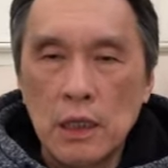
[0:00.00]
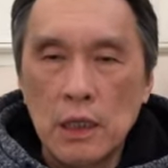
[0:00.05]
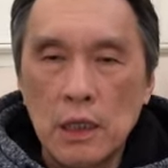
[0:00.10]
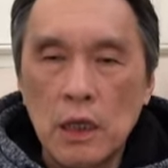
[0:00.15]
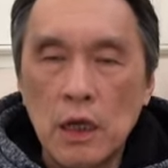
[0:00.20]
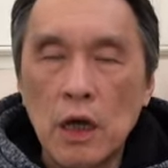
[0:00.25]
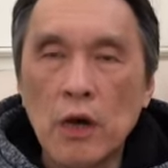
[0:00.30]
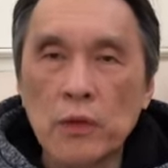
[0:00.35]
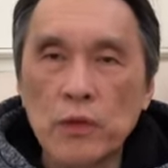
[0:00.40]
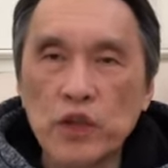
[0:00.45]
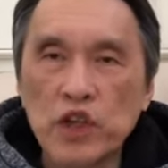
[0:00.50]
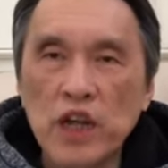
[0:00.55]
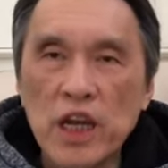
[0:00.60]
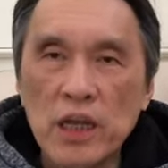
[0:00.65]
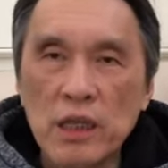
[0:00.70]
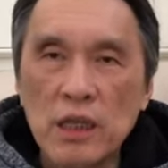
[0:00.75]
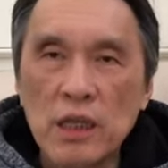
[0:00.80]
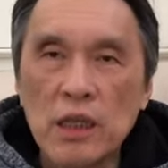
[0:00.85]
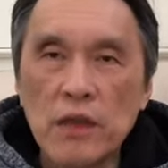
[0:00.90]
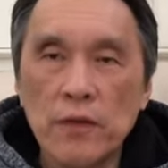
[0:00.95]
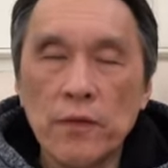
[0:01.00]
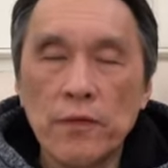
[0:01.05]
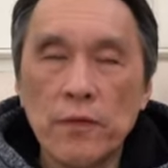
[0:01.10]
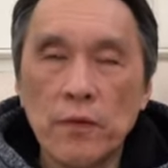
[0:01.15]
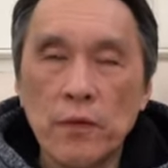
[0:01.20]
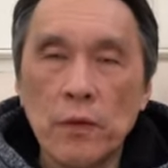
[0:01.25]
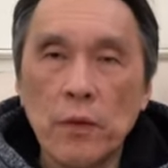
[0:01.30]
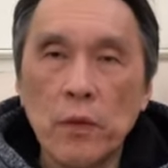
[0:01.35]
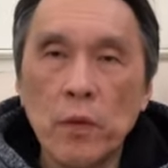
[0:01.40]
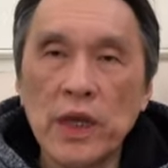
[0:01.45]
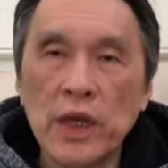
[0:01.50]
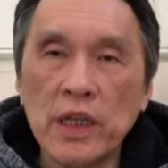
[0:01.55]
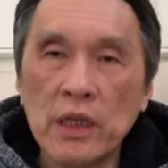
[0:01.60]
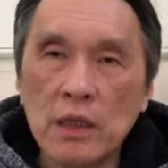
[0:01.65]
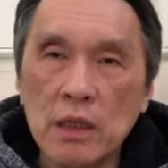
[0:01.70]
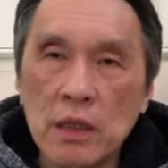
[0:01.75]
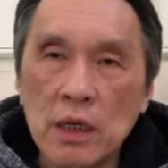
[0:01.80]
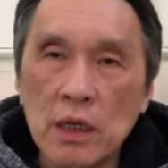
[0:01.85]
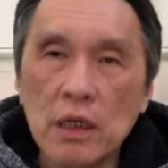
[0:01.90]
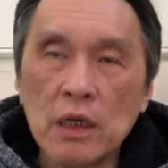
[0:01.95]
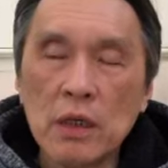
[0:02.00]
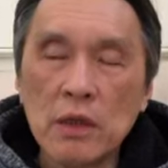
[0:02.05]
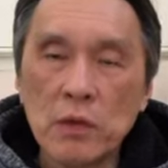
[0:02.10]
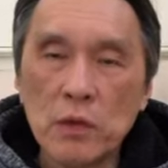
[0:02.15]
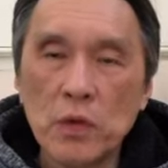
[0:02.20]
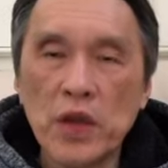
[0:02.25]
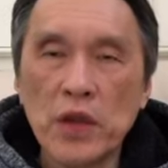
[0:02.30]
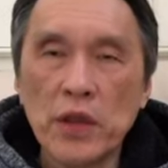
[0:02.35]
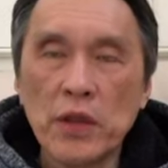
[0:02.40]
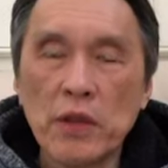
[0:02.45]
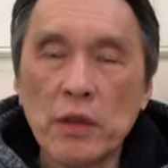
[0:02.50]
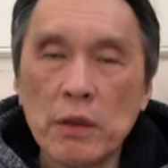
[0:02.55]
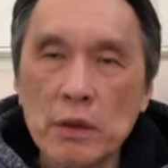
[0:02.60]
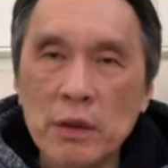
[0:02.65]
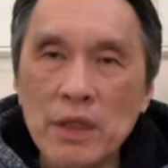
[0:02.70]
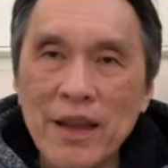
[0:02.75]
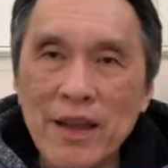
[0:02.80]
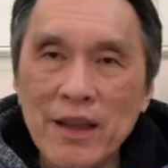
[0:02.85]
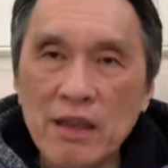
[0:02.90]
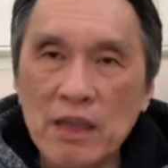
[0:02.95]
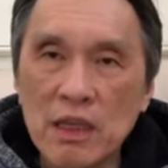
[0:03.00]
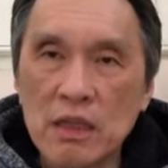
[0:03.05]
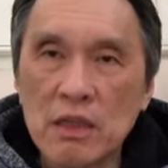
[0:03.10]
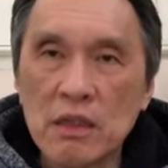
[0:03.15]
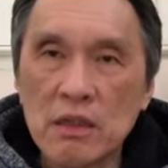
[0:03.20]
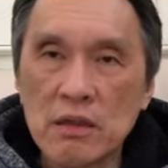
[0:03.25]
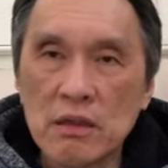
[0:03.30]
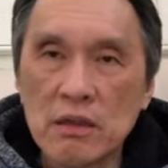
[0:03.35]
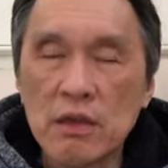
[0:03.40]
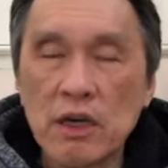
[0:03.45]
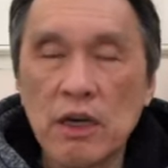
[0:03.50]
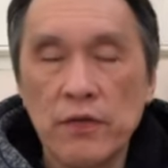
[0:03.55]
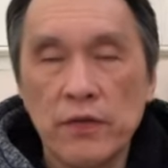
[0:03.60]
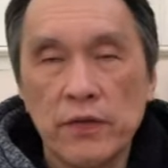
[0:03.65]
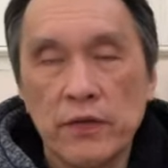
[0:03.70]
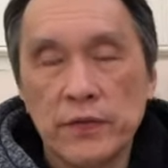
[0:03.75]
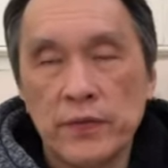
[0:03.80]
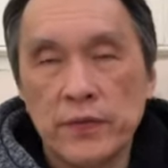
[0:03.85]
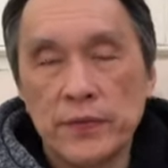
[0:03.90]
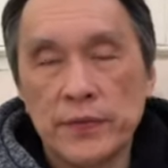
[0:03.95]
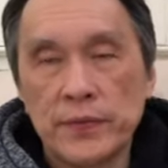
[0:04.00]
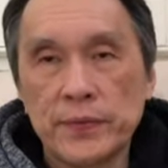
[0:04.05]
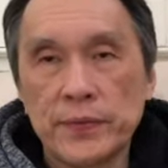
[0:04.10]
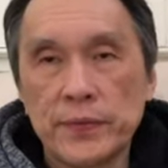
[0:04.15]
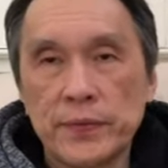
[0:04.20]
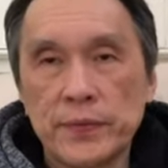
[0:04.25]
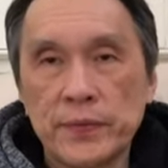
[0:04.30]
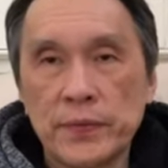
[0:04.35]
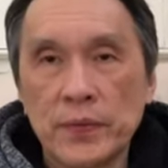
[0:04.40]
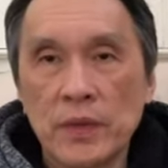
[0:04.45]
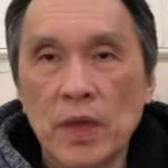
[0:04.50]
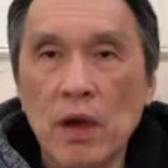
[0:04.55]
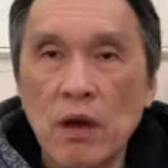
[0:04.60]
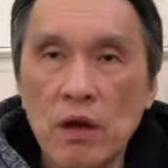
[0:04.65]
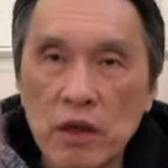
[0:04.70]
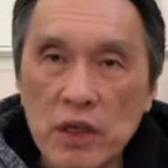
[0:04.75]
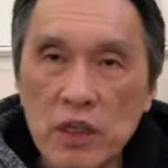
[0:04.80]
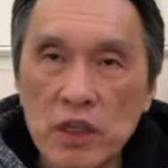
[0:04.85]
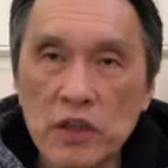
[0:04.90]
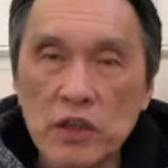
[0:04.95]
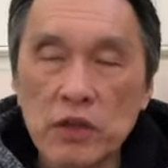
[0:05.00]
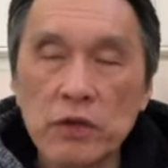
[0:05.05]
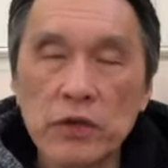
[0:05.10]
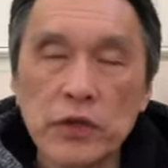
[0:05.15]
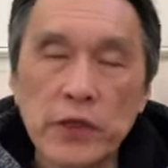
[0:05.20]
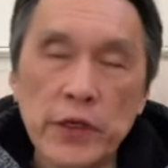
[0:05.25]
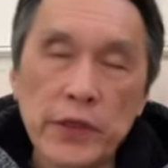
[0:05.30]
objective when it deals with technical stuff or history.